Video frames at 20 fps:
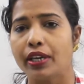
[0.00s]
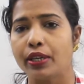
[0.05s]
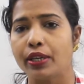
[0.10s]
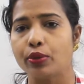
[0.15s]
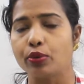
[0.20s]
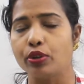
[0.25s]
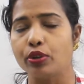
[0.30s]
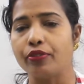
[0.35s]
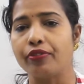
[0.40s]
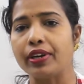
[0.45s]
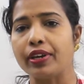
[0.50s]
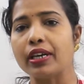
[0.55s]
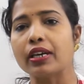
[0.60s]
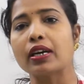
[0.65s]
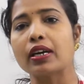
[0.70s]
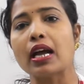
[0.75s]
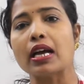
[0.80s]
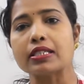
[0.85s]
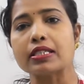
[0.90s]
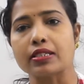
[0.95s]
into
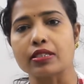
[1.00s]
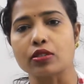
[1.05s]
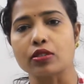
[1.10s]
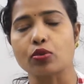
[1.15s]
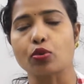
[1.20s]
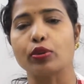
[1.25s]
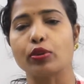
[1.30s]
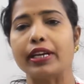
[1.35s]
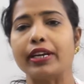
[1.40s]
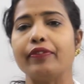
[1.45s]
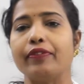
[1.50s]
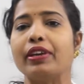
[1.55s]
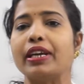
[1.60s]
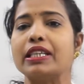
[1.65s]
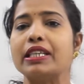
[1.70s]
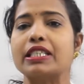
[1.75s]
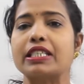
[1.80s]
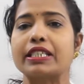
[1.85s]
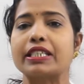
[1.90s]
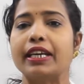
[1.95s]
different classes so that we
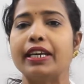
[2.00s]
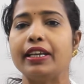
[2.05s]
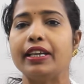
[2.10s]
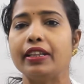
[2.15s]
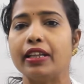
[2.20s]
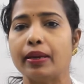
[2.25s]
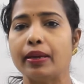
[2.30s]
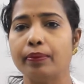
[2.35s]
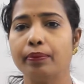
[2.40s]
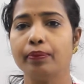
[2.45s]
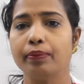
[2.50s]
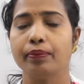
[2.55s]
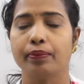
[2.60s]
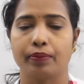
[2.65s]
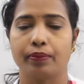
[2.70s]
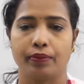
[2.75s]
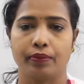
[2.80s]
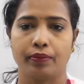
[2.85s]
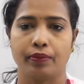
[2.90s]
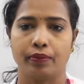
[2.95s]
can study them
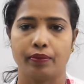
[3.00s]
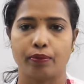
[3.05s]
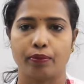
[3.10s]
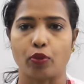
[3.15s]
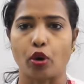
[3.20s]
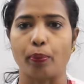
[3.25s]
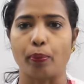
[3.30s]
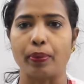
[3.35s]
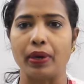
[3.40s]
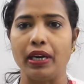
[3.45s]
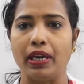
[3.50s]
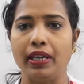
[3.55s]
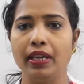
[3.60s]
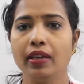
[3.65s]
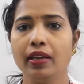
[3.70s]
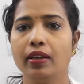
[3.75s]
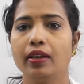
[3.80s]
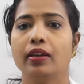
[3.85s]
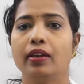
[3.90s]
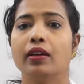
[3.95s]

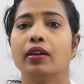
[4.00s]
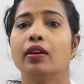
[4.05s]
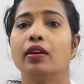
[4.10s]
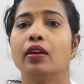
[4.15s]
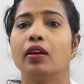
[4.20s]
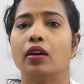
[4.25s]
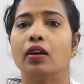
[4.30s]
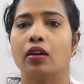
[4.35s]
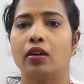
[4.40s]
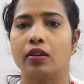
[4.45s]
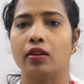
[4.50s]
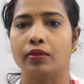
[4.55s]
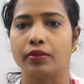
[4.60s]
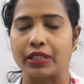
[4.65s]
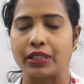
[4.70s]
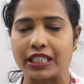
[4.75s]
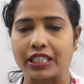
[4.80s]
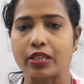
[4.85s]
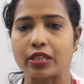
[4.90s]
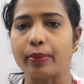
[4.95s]
properly,
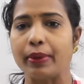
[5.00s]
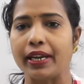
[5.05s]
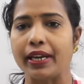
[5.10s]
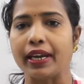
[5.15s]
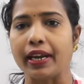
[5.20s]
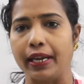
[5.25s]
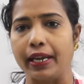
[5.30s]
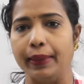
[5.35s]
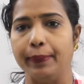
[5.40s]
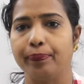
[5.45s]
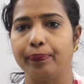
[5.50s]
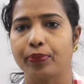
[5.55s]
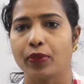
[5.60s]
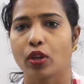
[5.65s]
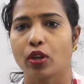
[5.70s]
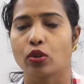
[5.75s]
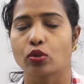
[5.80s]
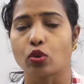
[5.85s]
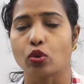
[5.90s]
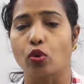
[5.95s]

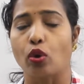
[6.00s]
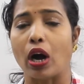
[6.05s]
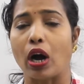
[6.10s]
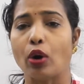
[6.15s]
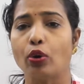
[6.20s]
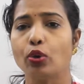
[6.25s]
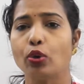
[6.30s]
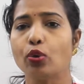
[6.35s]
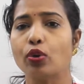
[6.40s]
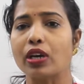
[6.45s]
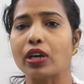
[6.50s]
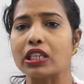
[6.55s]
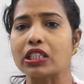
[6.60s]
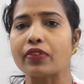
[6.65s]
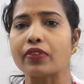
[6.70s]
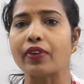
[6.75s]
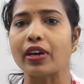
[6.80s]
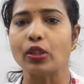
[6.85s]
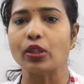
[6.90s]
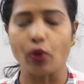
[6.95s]
systematically. So how to
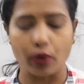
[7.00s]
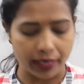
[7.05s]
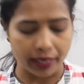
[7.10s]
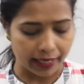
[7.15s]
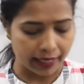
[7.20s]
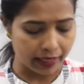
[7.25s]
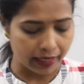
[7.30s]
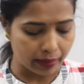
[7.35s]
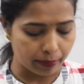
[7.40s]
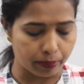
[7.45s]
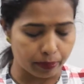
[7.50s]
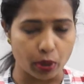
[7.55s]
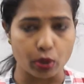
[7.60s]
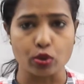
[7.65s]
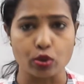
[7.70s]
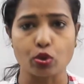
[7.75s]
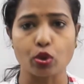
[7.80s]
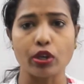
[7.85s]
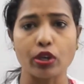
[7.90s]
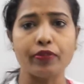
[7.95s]
classify the organic
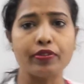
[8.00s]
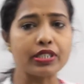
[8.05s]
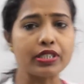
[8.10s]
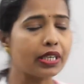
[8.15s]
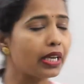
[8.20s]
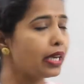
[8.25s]
compounds? So if